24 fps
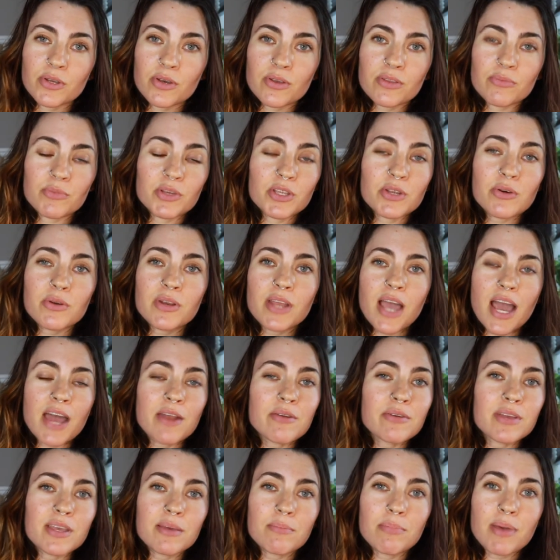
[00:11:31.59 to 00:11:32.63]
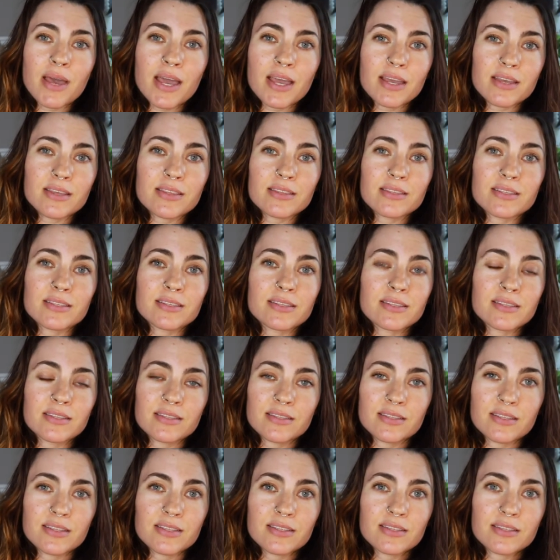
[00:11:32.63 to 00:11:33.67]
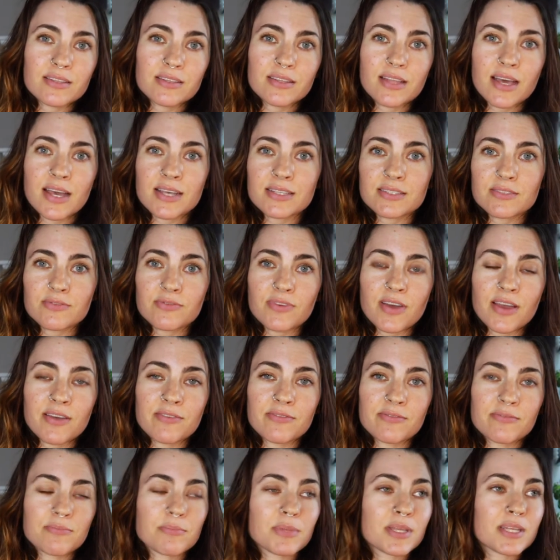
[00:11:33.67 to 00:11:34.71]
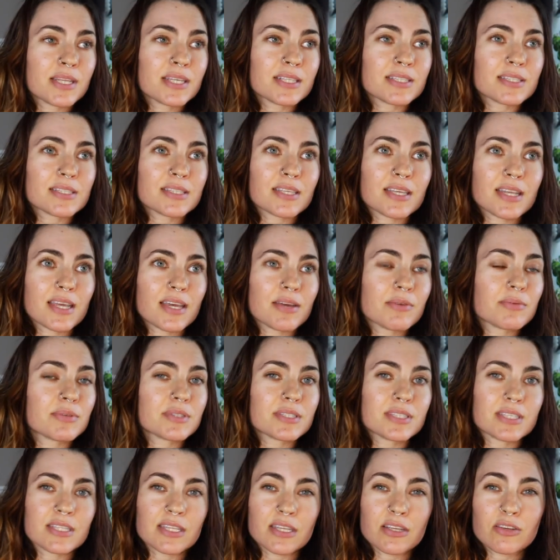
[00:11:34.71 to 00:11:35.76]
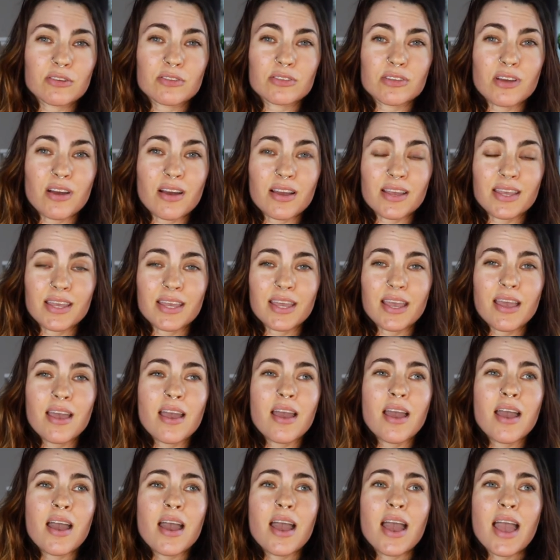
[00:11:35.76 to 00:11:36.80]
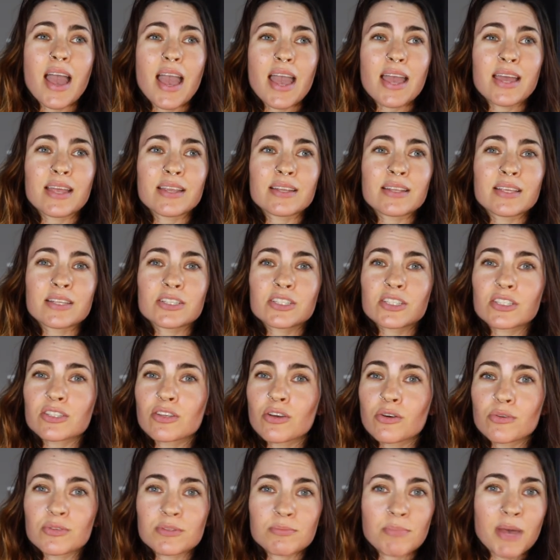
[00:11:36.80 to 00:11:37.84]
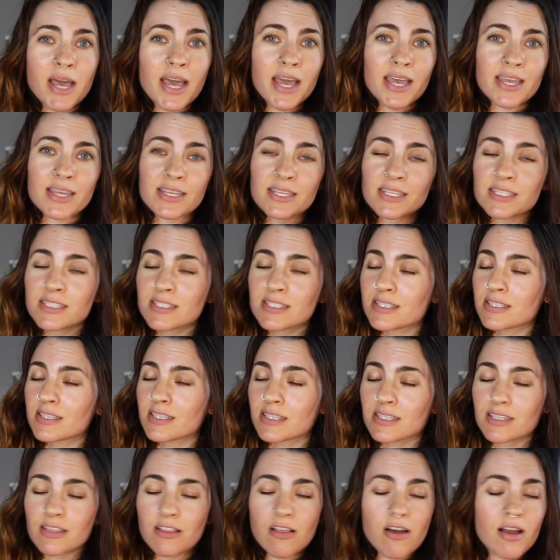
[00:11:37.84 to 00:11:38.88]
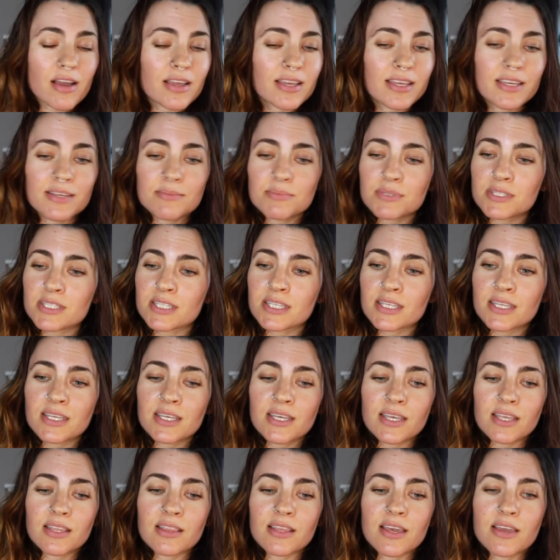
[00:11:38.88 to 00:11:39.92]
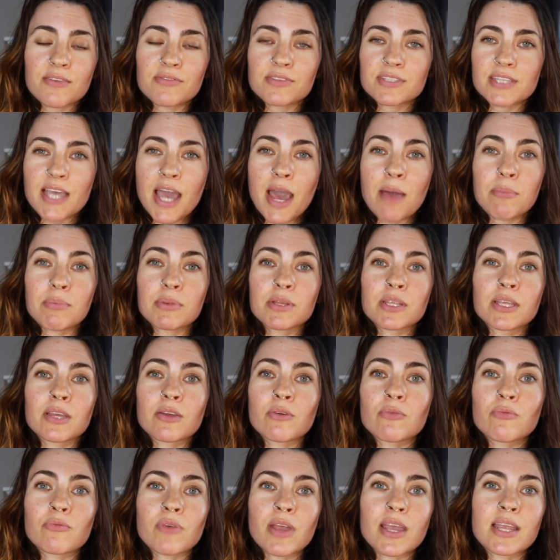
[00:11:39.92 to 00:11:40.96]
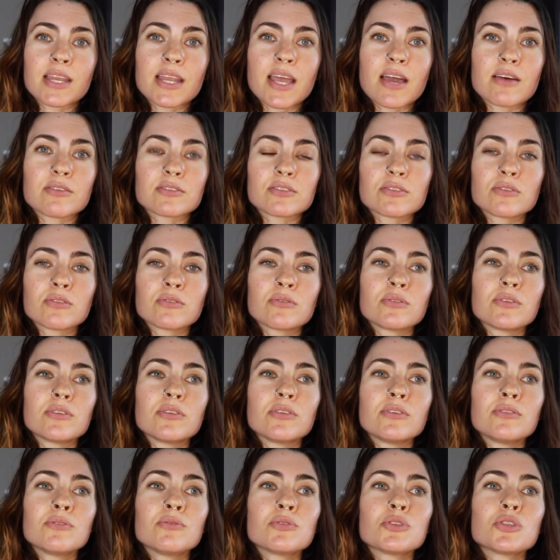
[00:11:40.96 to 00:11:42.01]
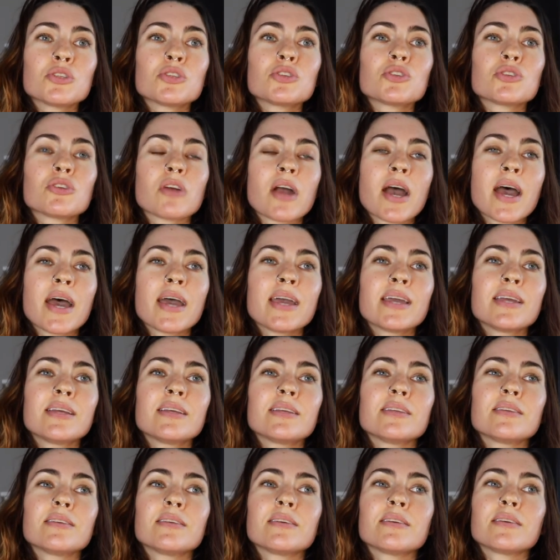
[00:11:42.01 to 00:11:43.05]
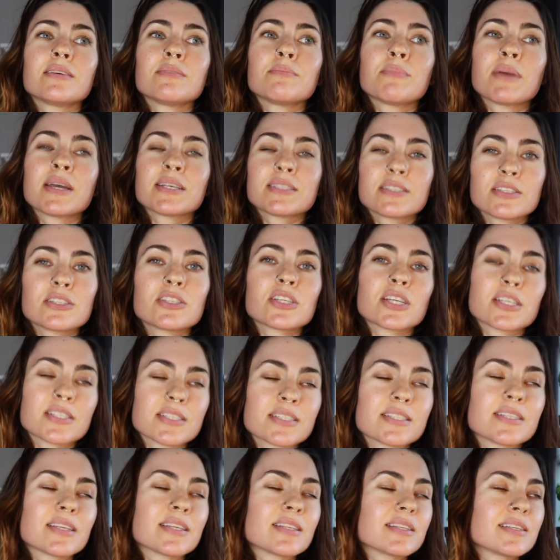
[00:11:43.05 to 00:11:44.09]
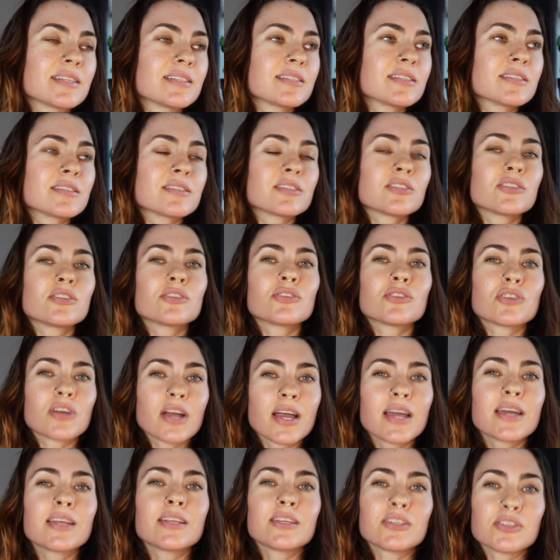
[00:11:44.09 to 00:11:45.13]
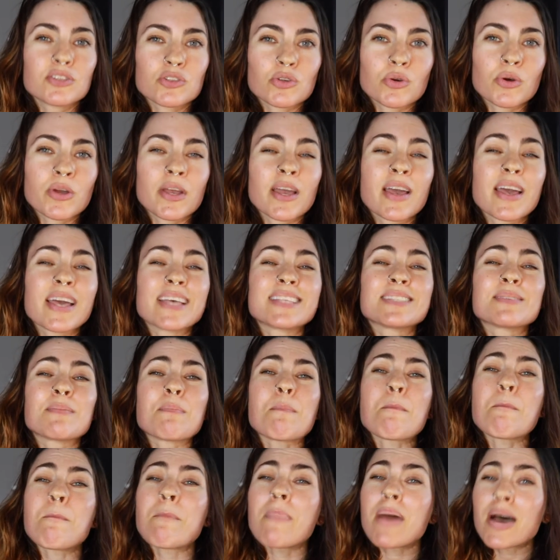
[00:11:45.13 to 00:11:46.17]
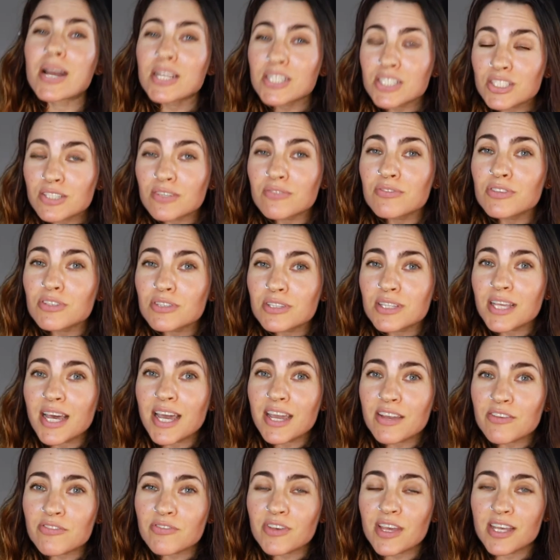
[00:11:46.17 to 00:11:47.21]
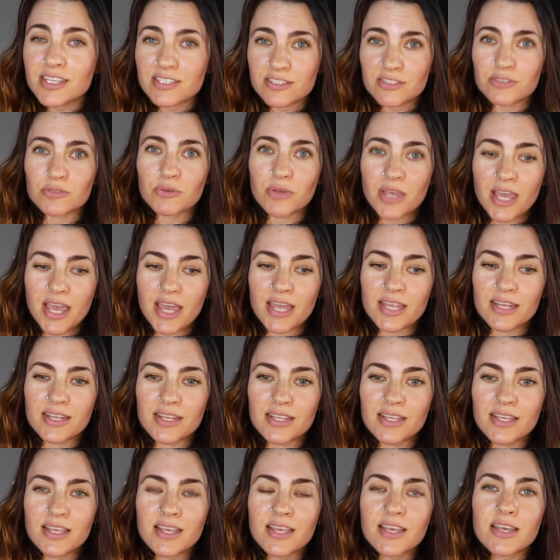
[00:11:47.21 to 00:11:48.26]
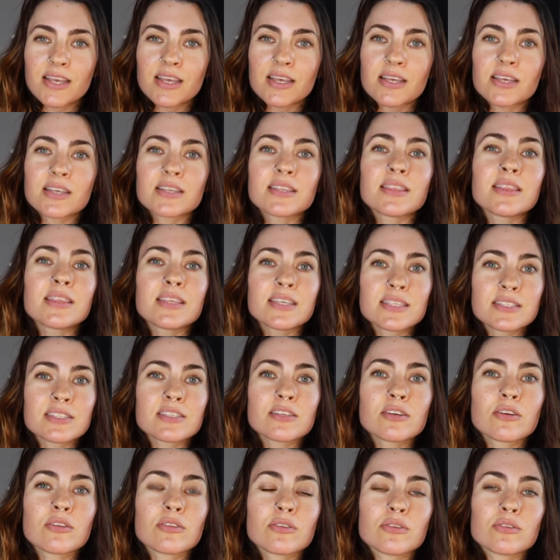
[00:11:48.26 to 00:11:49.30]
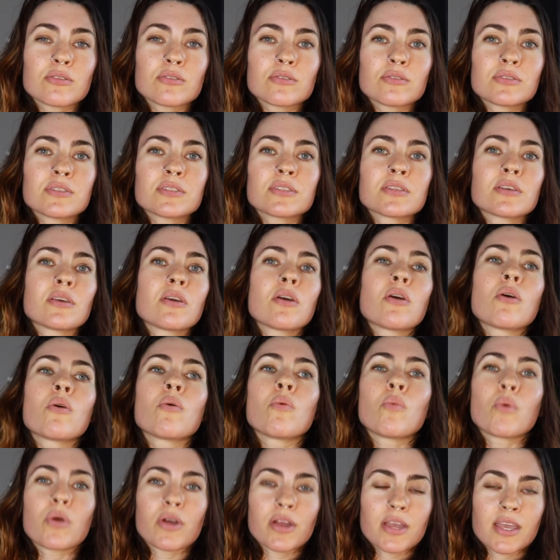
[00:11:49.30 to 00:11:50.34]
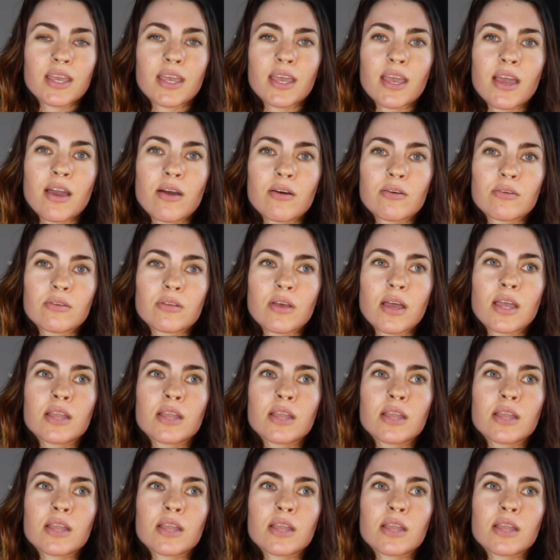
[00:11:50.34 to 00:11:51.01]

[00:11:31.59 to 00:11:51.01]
I don't get back the last 5 minutes that I was sitting here talking, and it just goes by. The clock keeps ticking and life is happening right now. So you should try, my suggestion at least, is to try and enjoy as much of your life as you can. This includes working out.